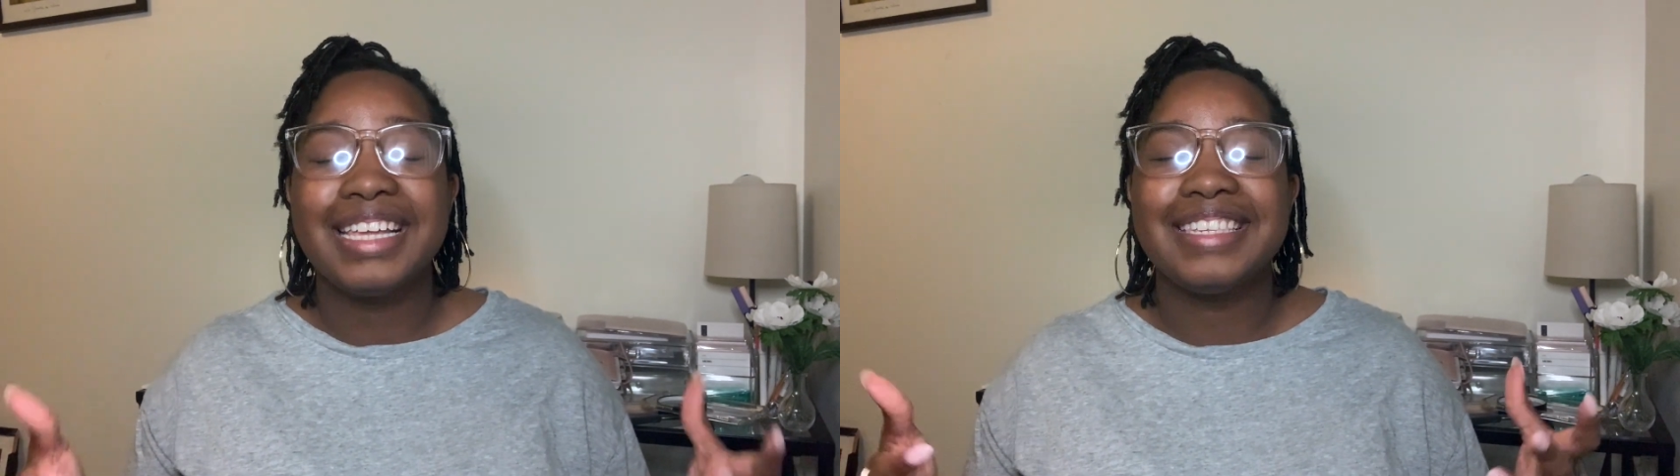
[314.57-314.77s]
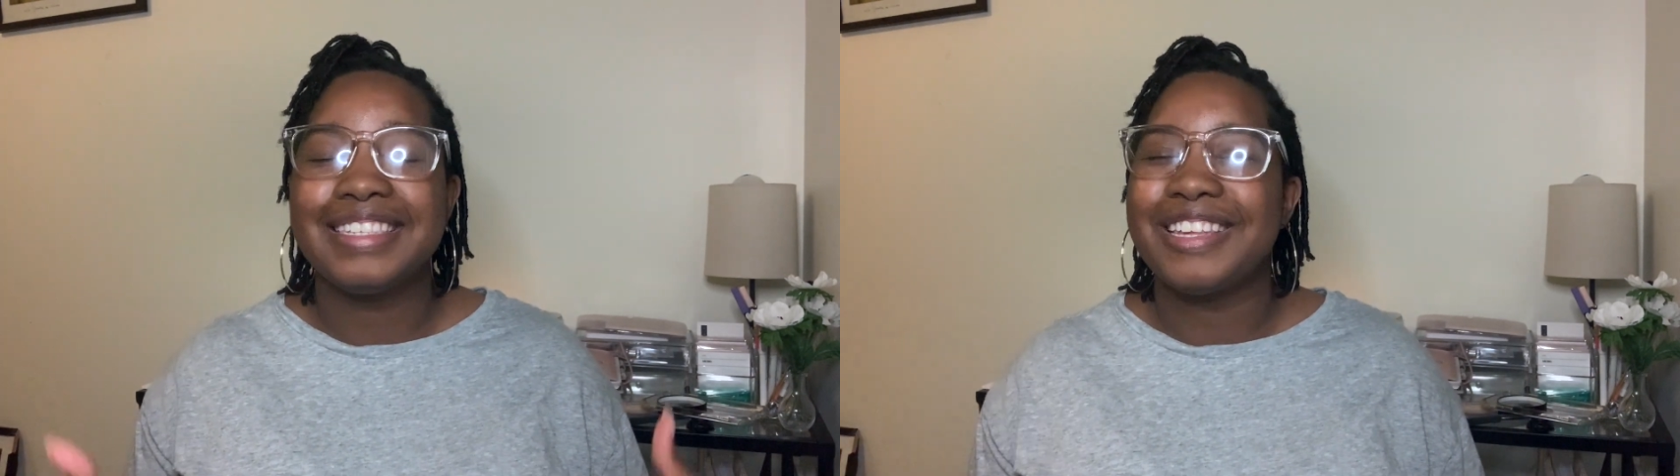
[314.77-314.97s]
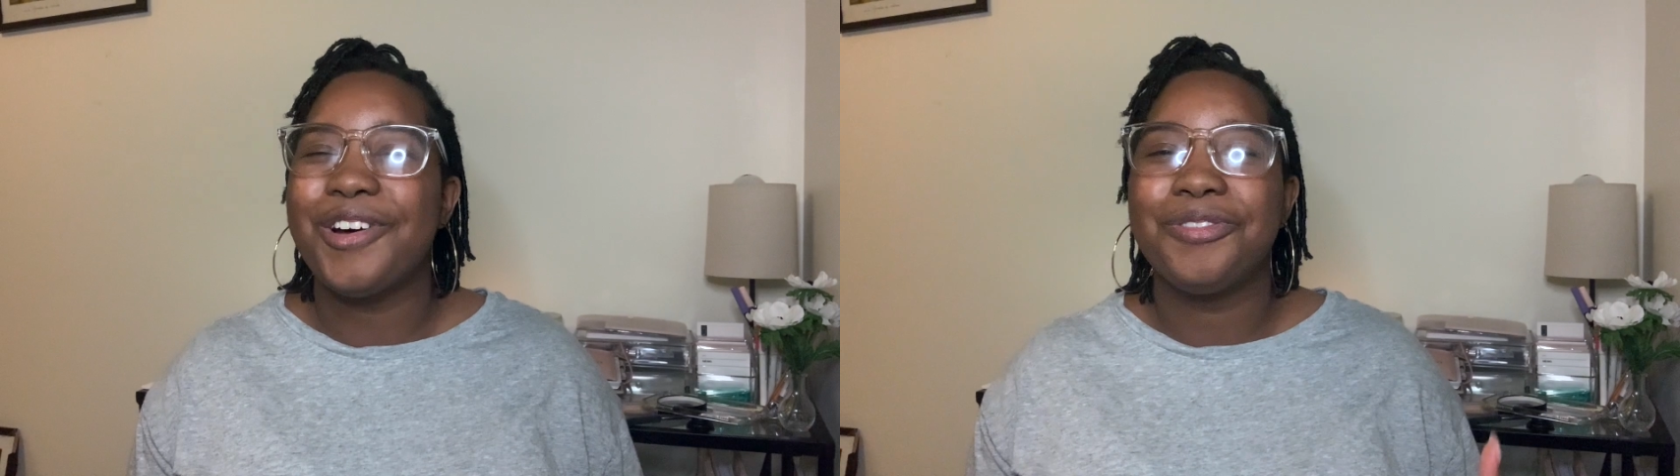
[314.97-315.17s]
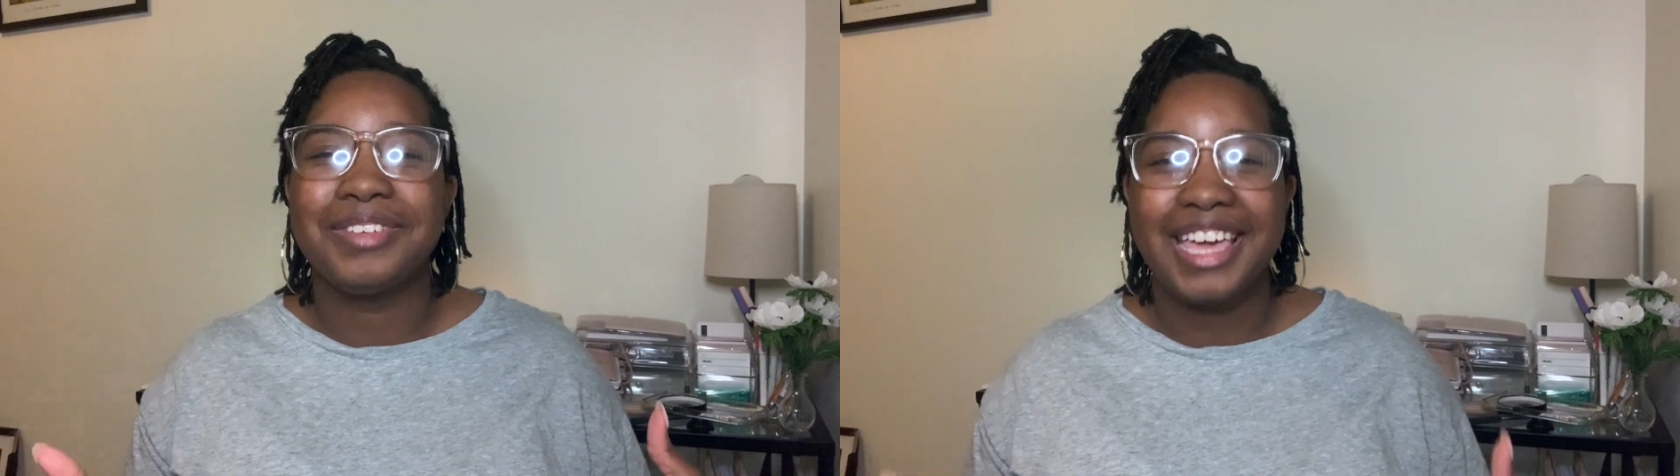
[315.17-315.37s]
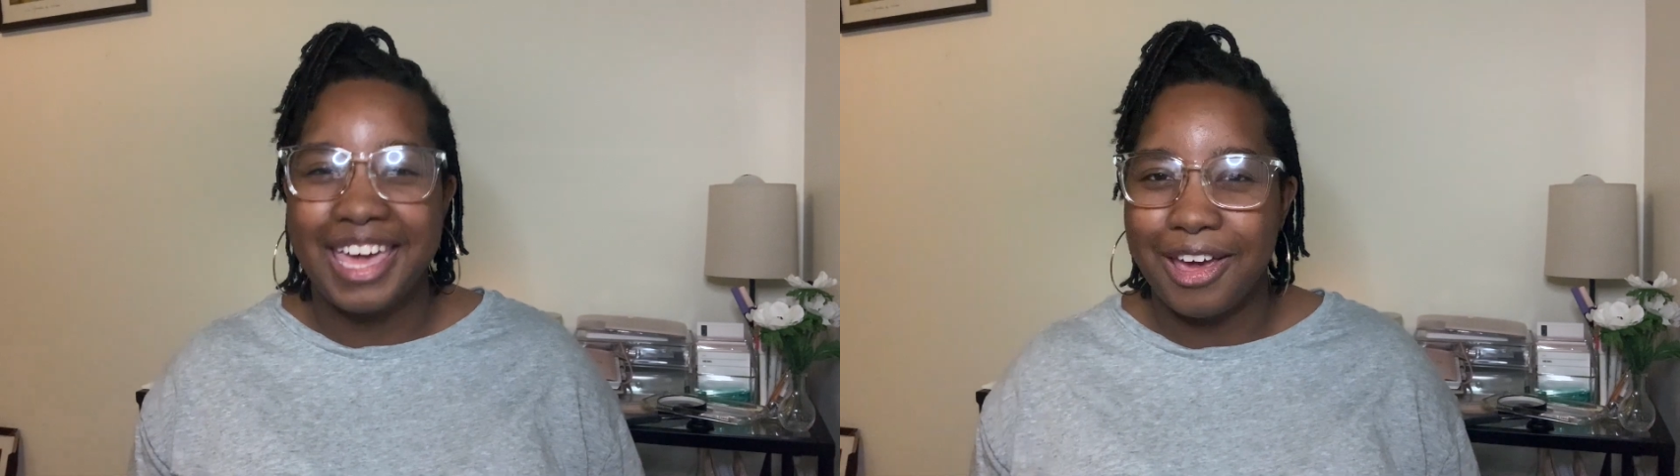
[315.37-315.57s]
is
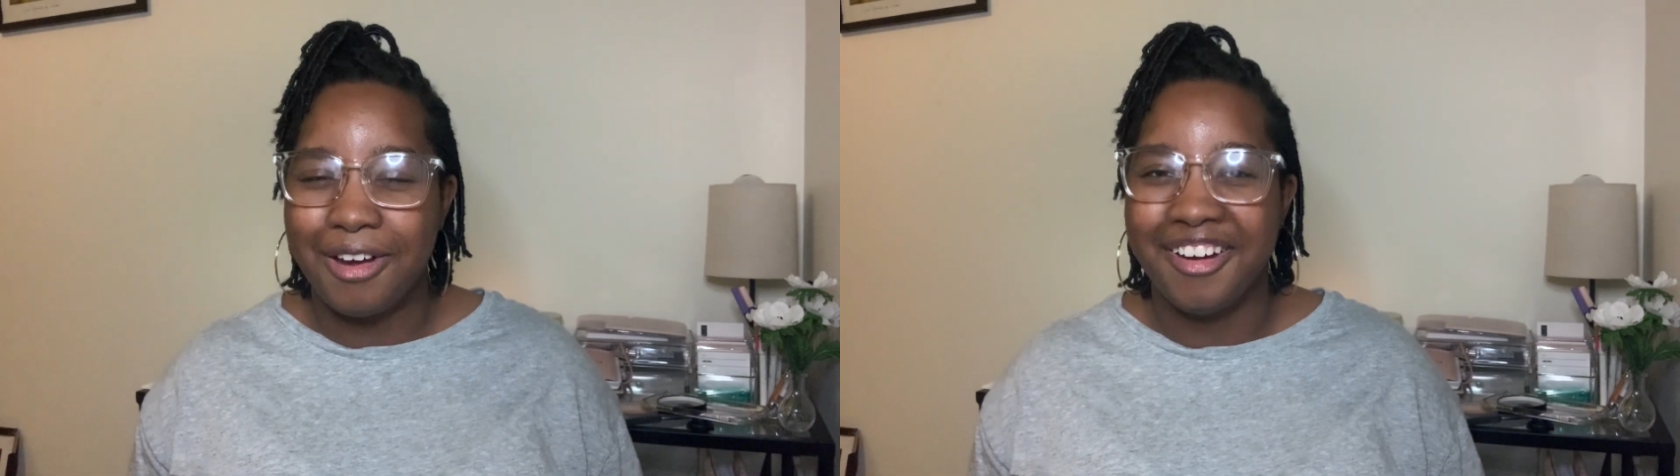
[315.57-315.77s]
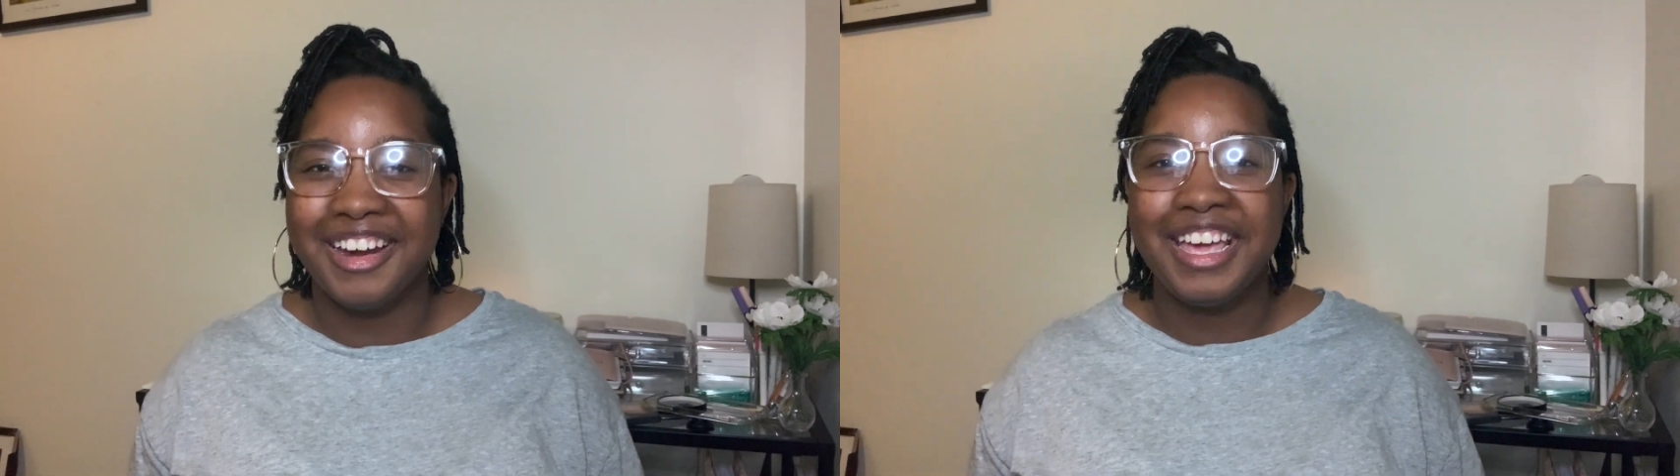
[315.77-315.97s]
self-care.